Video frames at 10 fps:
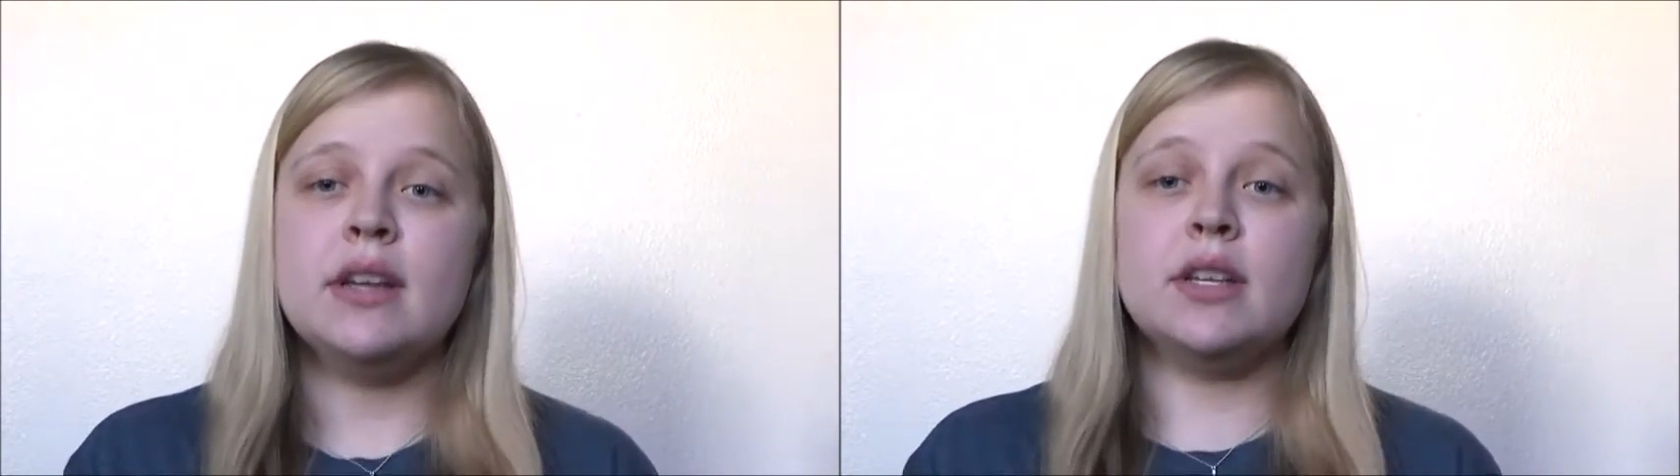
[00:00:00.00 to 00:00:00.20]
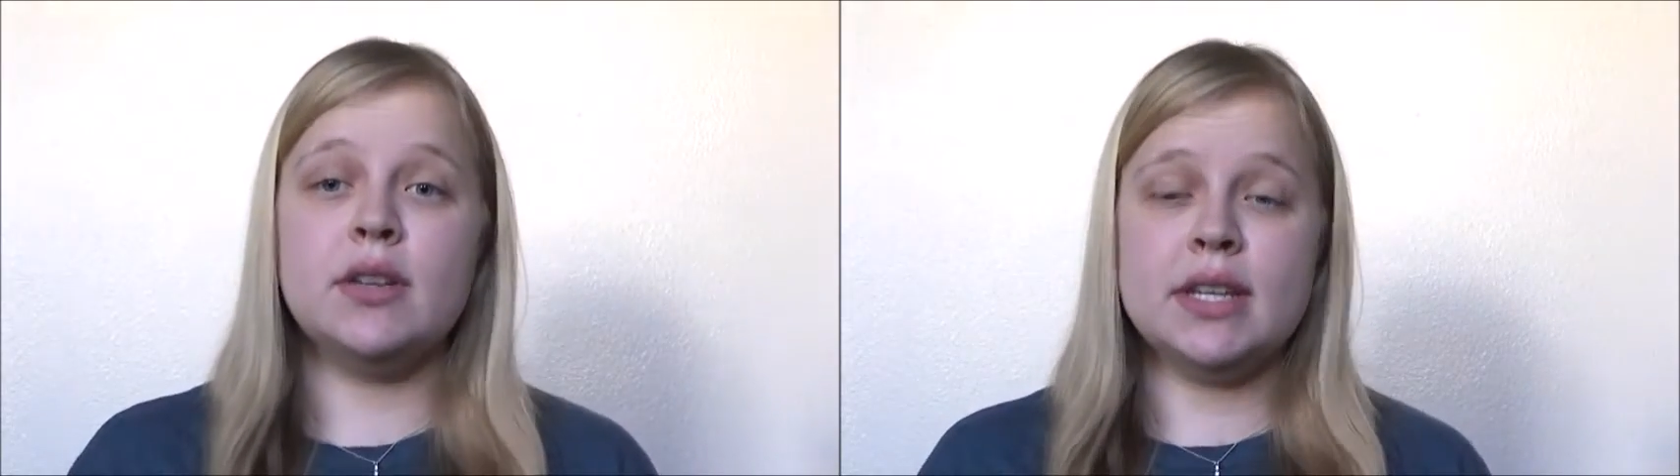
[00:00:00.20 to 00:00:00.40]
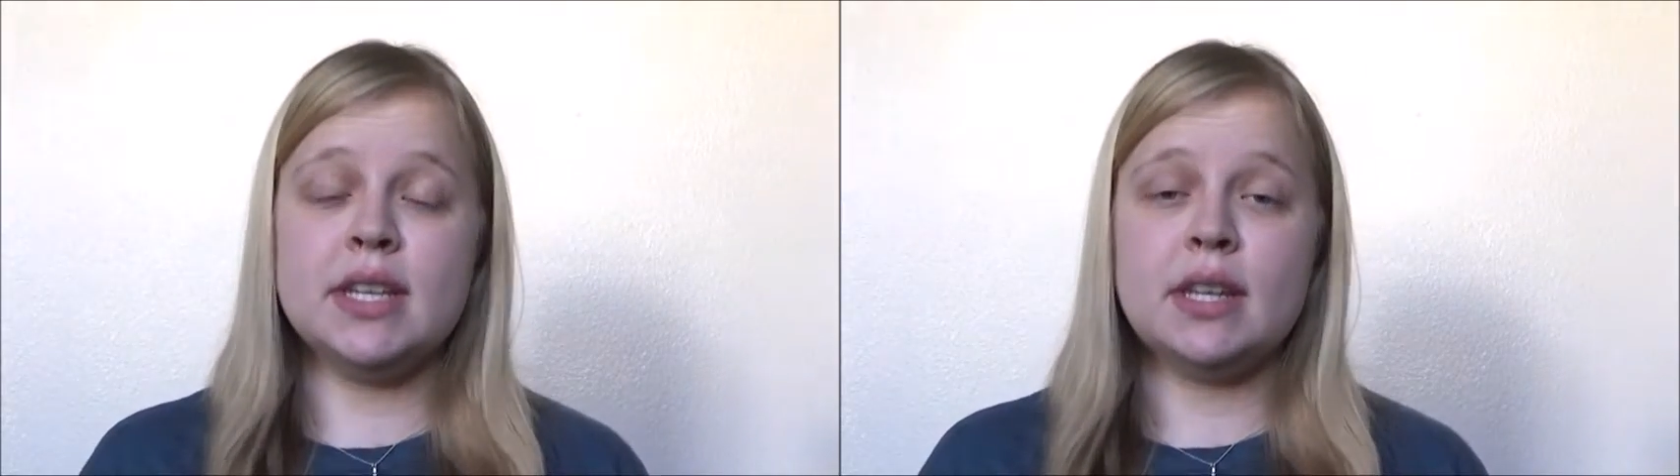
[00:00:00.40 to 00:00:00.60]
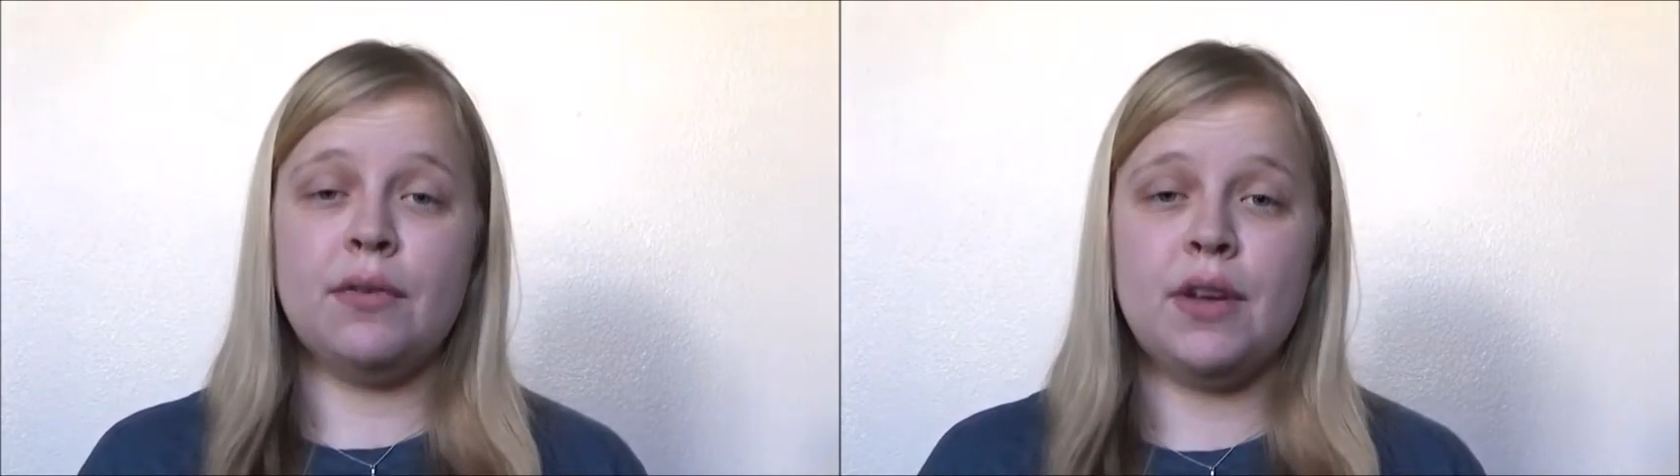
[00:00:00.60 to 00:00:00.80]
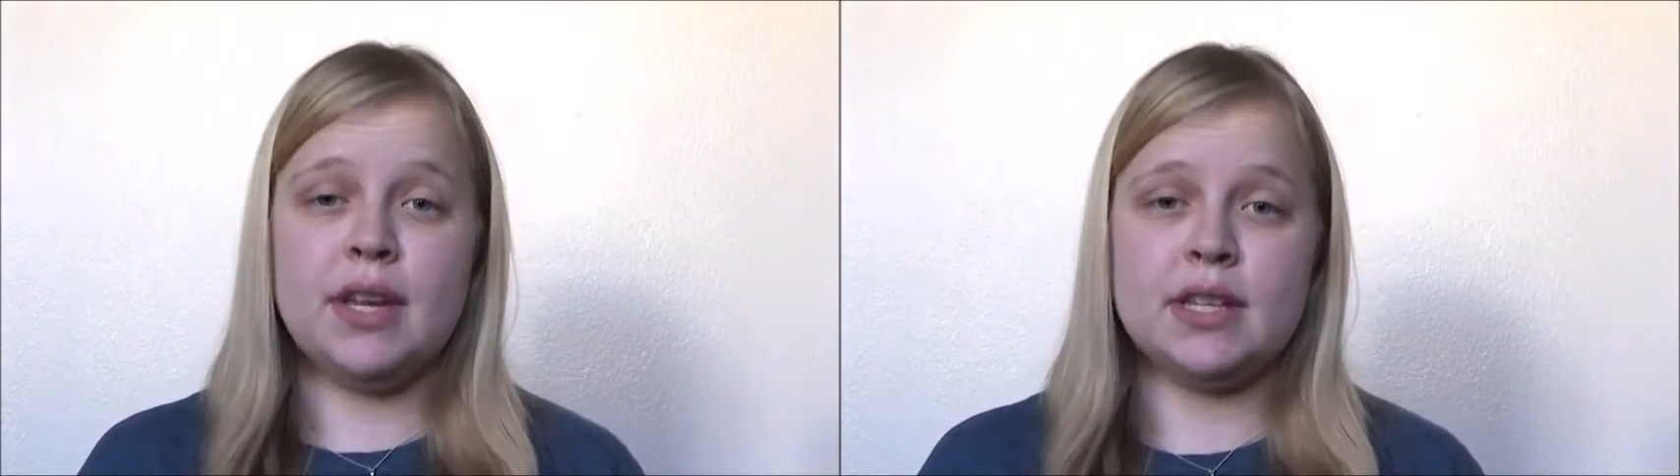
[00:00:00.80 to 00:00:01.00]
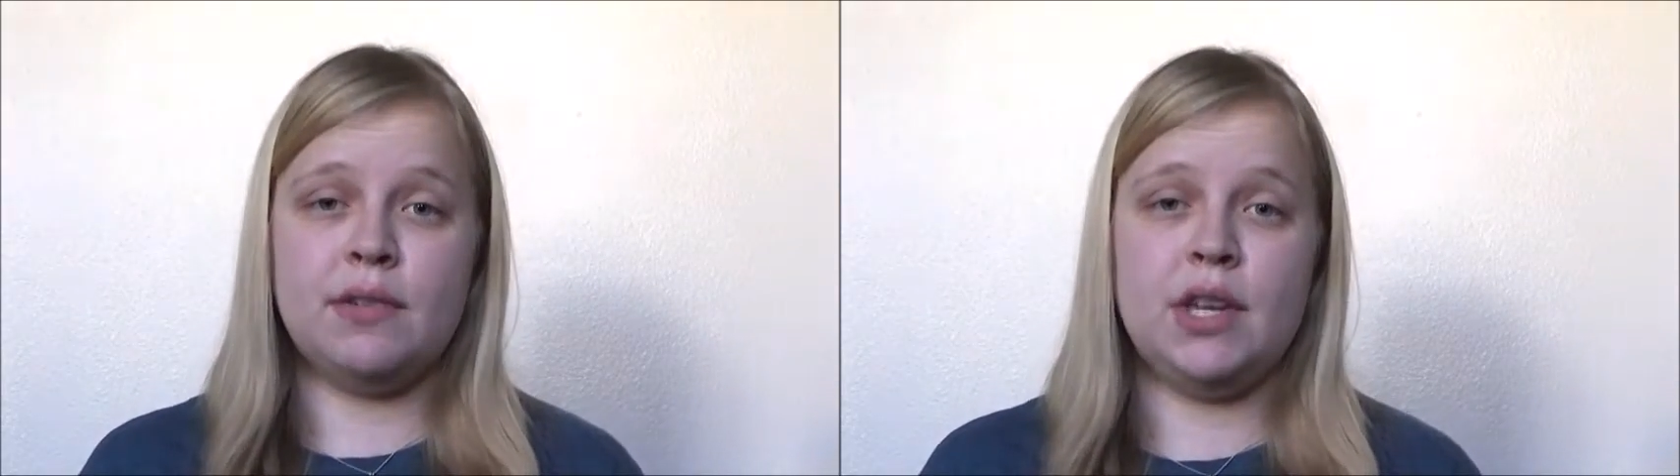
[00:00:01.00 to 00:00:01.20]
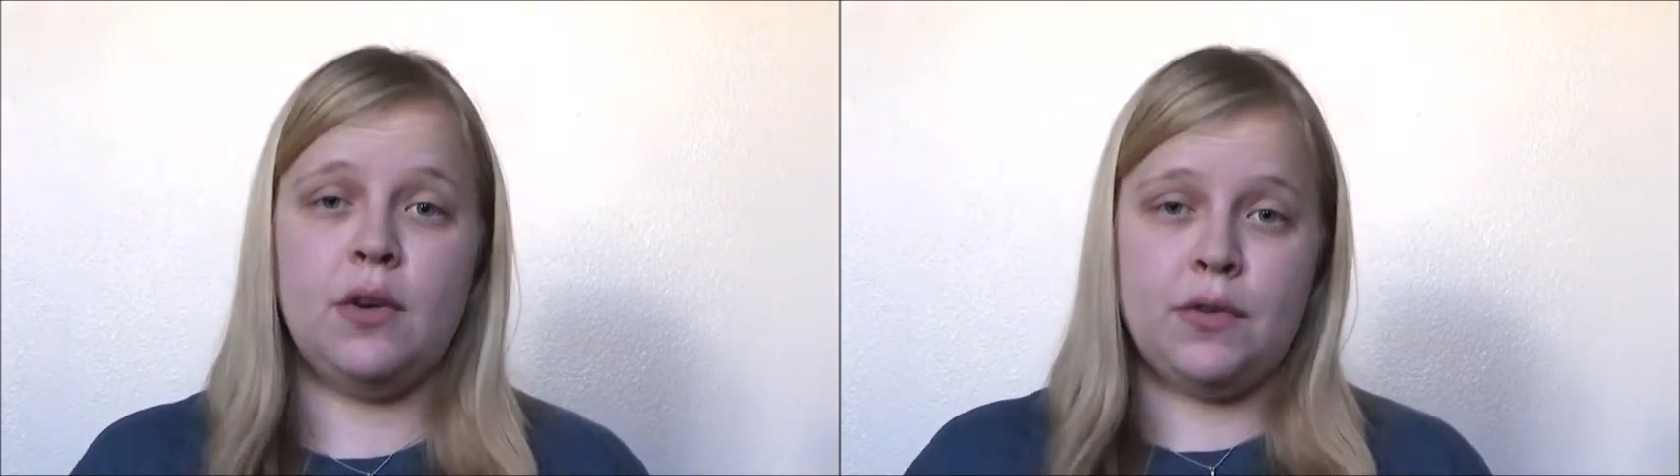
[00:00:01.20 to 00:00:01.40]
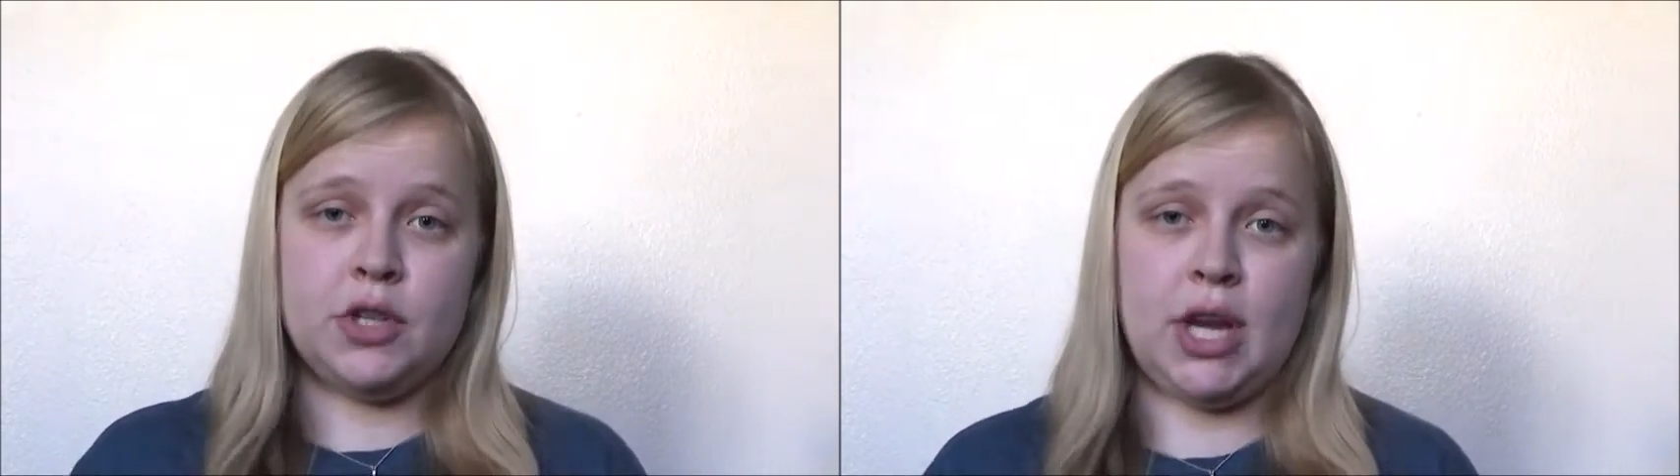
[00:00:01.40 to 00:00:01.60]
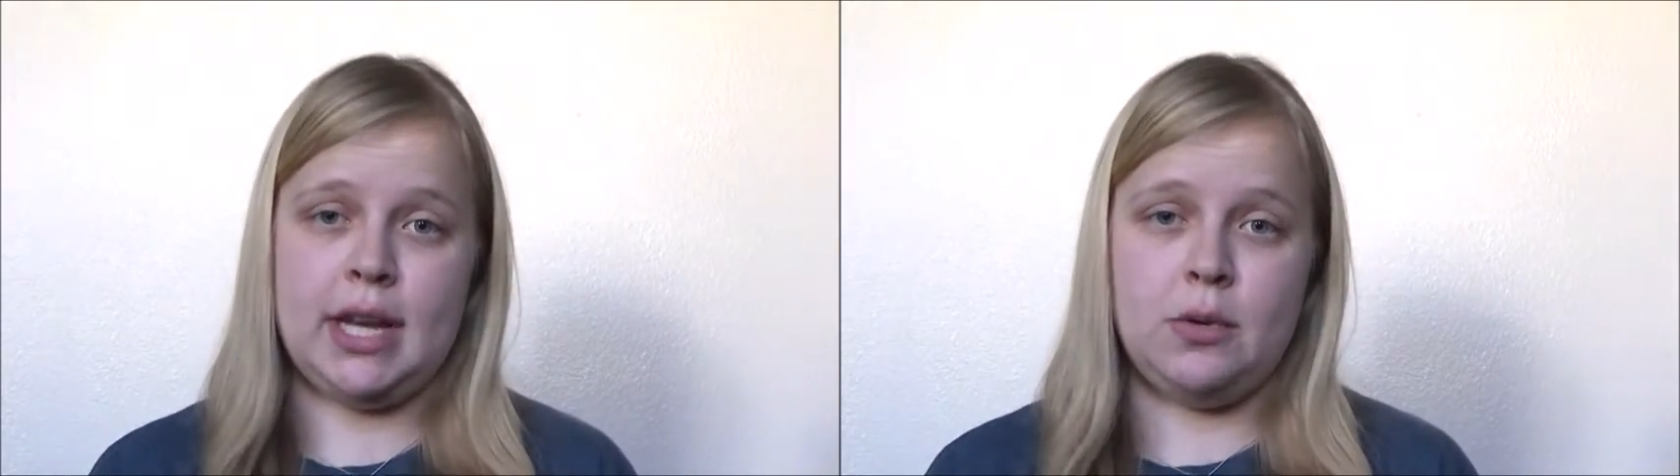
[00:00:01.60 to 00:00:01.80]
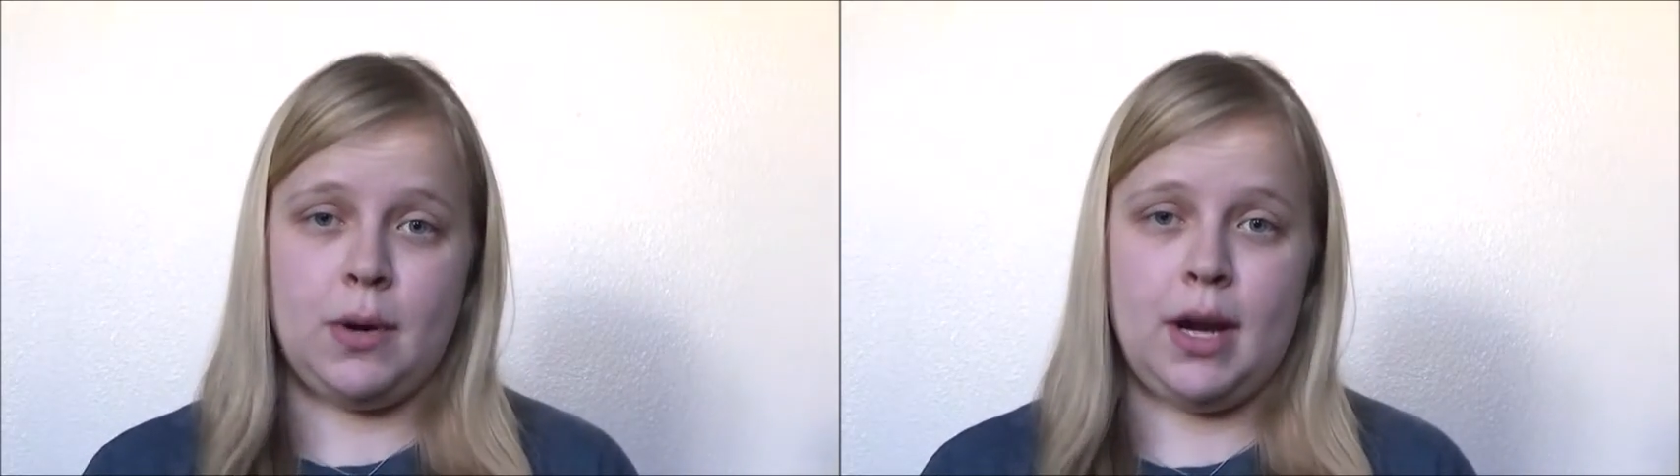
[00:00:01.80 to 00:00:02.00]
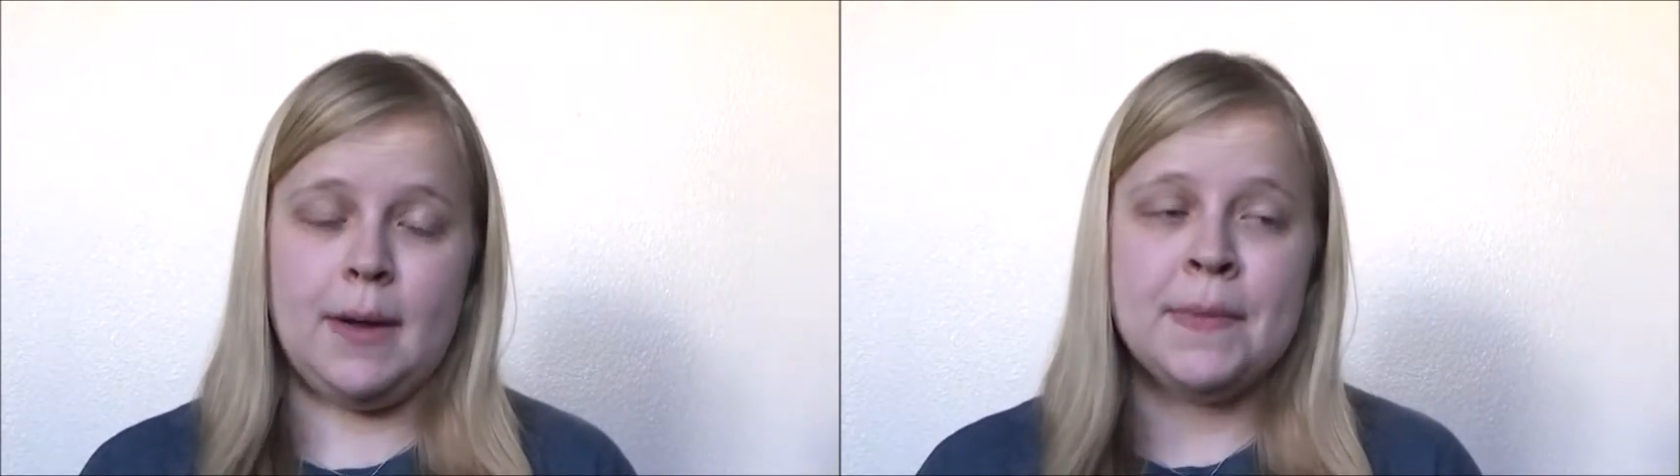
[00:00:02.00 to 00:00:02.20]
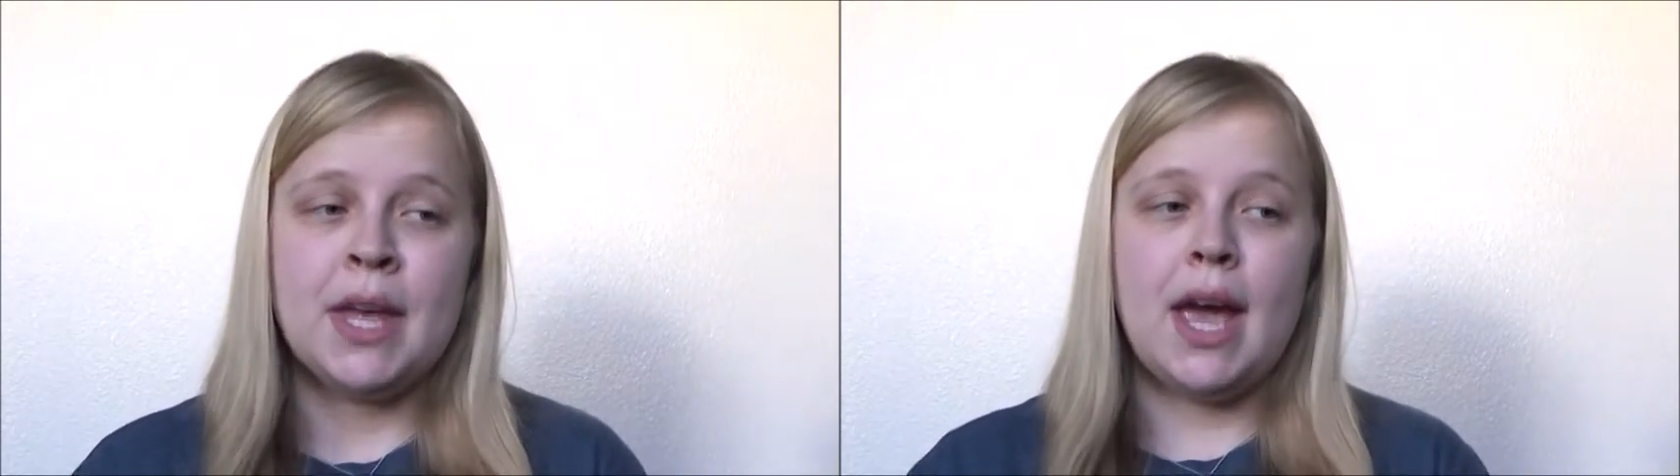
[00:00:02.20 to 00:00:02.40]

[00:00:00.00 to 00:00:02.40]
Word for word: So this is a fitness video for January,